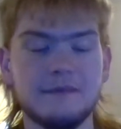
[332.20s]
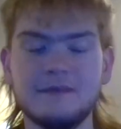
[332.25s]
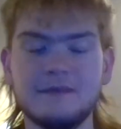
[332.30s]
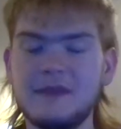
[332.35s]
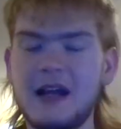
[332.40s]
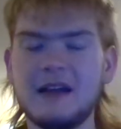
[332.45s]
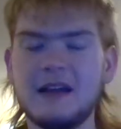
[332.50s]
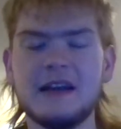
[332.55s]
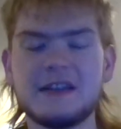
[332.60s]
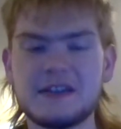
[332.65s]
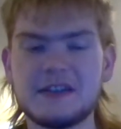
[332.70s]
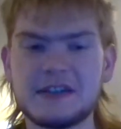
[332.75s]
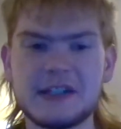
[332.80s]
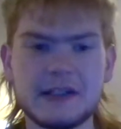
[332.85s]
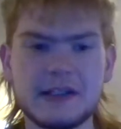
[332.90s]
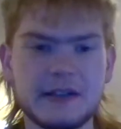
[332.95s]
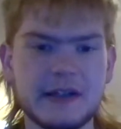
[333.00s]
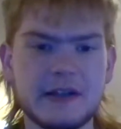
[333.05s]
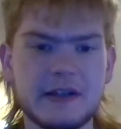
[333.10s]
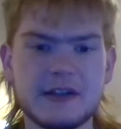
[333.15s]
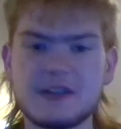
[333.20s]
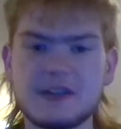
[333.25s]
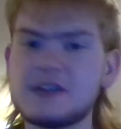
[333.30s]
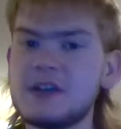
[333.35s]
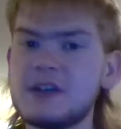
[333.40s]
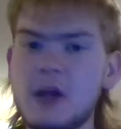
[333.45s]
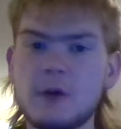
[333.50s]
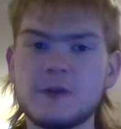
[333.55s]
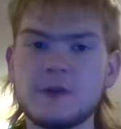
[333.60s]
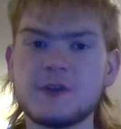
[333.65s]
necessarily the
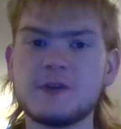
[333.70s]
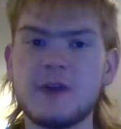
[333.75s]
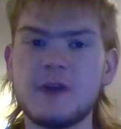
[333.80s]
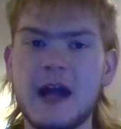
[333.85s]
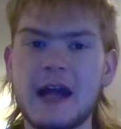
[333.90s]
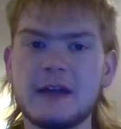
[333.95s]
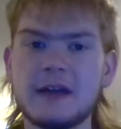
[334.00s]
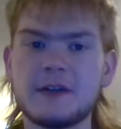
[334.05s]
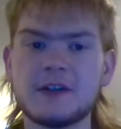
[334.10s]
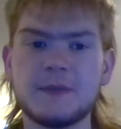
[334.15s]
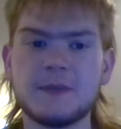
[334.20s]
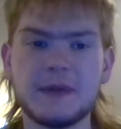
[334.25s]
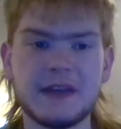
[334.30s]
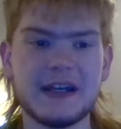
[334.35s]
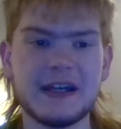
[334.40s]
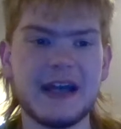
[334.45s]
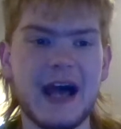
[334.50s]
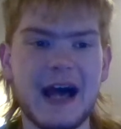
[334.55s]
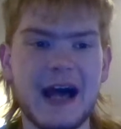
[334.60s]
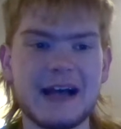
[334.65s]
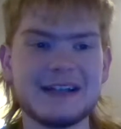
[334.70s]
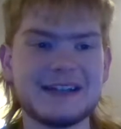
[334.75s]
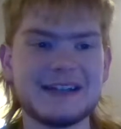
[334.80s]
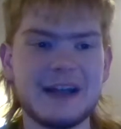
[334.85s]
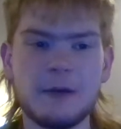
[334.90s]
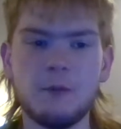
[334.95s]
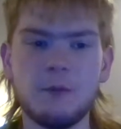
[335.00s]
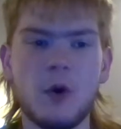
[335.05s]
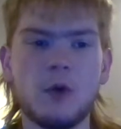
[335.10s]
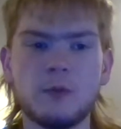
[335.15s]
slow stragglers, but the guys
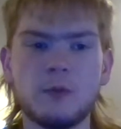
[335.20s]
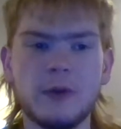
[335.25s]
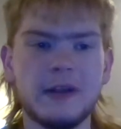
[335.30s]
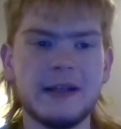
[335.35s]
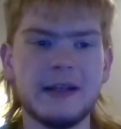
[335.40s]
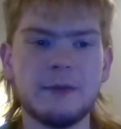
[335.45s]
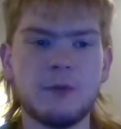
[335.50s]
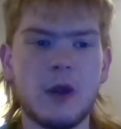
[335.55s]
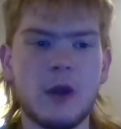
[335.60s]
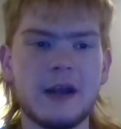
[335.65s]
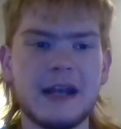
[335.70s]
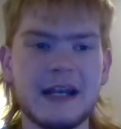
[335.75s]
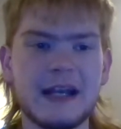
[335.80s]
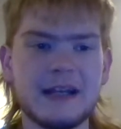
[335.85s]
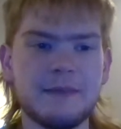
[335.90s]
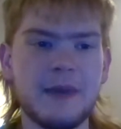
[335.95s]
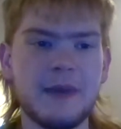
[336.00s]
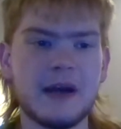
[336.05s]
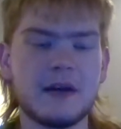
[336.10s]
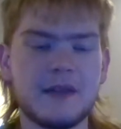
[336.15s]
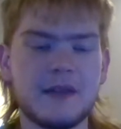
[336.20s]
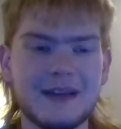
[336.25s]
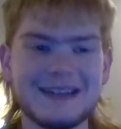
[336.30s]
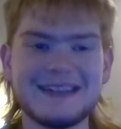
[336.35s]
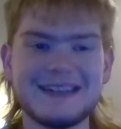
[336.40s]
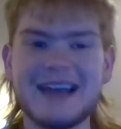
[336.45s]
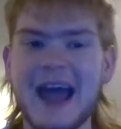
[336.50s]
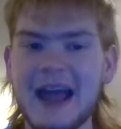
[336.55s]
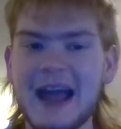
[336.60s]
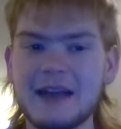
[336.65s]
that won't really run any better than
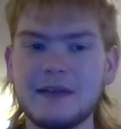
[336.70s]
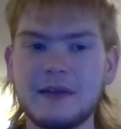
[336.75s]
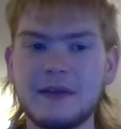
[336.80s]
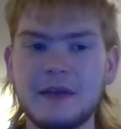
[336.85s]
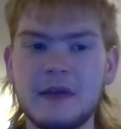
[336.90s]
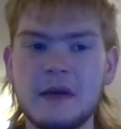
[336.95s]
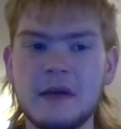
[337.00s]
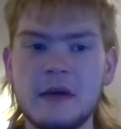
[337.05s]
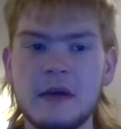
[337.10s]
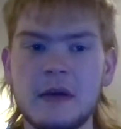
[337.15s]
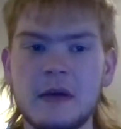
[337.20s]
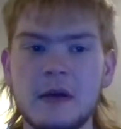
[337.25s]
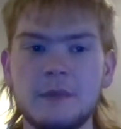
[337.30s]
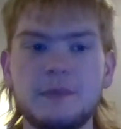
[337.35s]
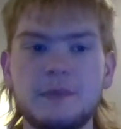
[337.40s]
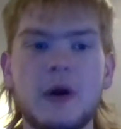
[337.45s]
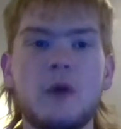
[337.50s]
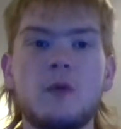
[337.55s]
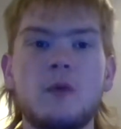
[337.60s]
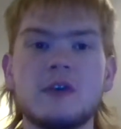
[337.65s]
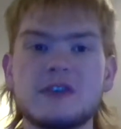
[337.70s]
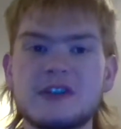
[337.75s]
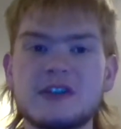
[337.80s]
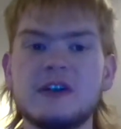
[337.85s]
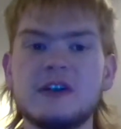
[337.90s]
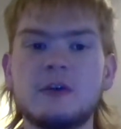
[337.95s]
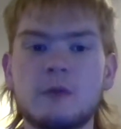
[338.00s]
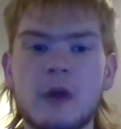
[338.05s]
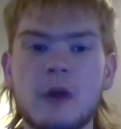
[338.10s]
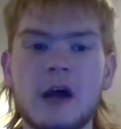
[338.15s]
10th, but will
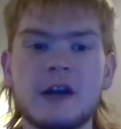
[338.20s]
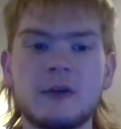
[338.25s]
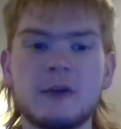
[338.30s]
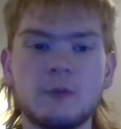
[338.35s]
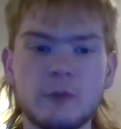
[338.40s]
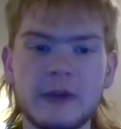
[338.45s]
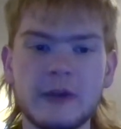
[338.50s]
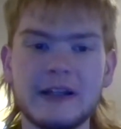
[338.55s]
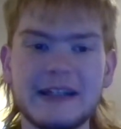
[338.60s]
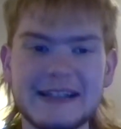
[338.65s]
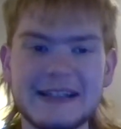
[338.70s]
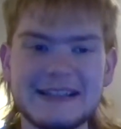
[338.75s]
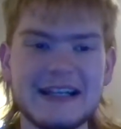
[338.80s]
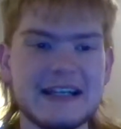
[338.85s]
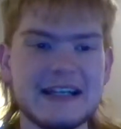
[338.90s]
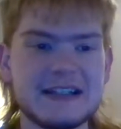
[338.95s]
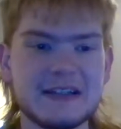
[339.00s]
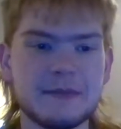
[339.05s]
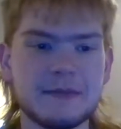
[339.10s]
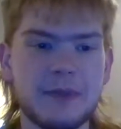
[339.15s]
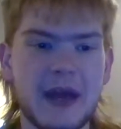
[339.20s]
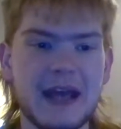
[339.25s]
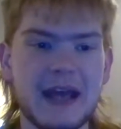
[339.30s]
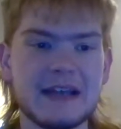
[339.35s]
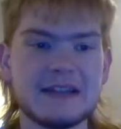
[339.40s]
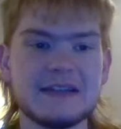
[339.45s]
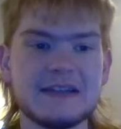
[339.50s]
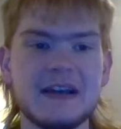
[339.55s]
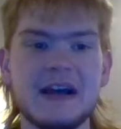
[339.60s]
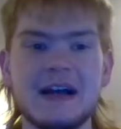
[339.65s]
still run a really decent
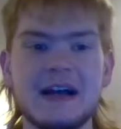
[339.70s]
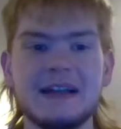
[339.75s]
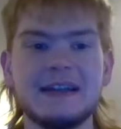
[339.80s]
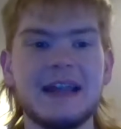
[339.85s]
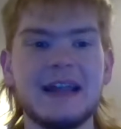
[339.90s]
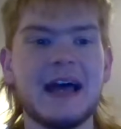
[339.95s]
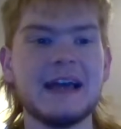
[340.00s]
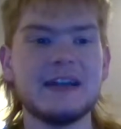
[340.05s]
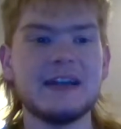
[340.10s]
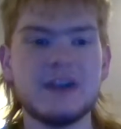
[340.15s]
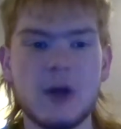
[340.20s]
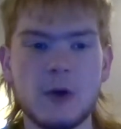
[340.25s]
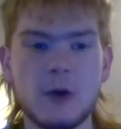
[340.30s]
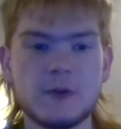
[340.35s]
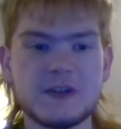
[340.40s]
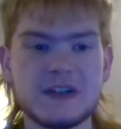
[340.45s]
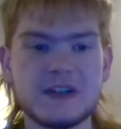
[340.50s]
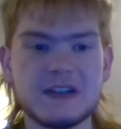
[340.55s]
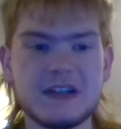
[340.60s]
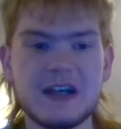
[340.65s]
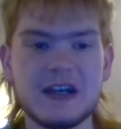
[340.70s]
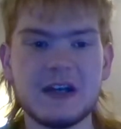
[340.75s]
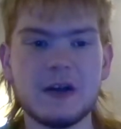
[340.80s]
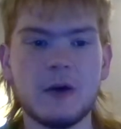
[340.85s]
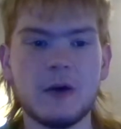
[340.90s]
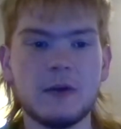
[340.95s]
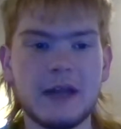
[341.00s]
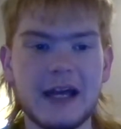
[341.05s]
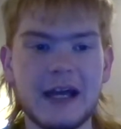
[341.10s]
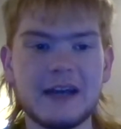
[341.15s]
pace, like
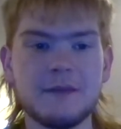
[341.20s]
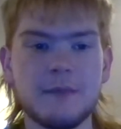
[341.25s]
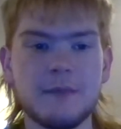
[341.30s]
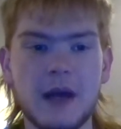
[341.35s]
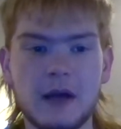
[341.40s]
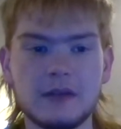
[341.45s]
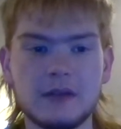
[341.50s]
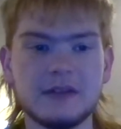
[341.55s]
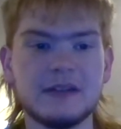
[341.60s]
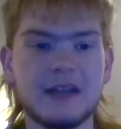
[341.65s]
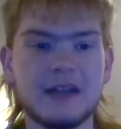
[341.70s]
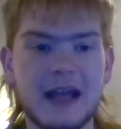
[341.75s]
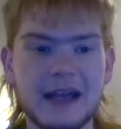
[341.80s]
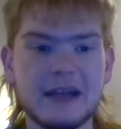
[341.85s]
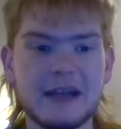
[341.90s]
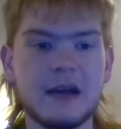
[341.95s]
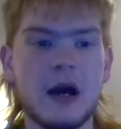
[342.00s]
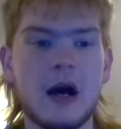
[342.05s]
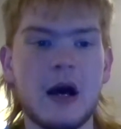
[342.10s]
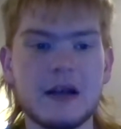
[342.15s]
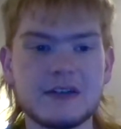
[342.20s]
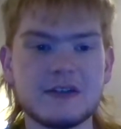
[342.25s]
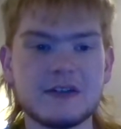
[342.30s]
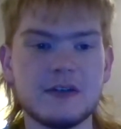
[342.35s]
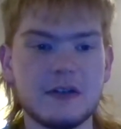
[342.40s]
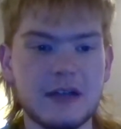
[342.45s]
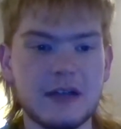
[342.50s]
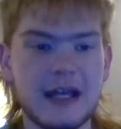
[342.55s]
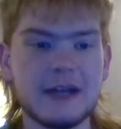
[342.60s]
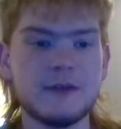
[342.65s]
Cosentino, like Melton, like
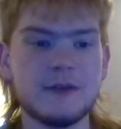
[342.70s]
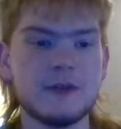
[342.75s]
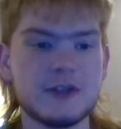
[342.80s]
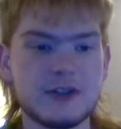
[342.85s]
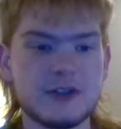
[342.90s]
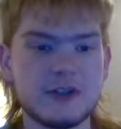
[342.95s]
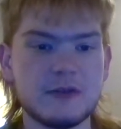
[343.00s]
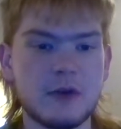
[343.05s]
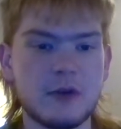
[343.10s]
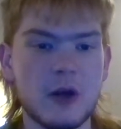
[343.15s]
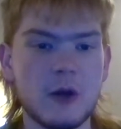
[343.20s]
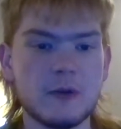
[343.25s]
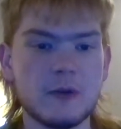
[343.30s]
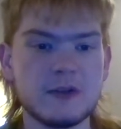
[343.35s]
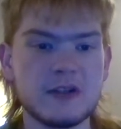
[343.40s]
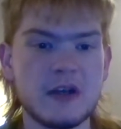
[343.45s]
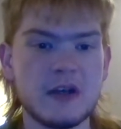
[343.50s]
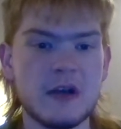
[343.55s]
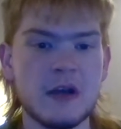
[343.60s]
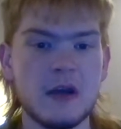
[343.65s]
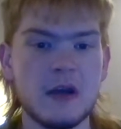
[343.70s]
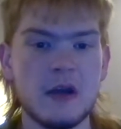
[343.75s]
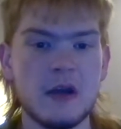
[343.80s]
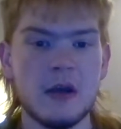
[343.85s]
Costner, like Christian Rose.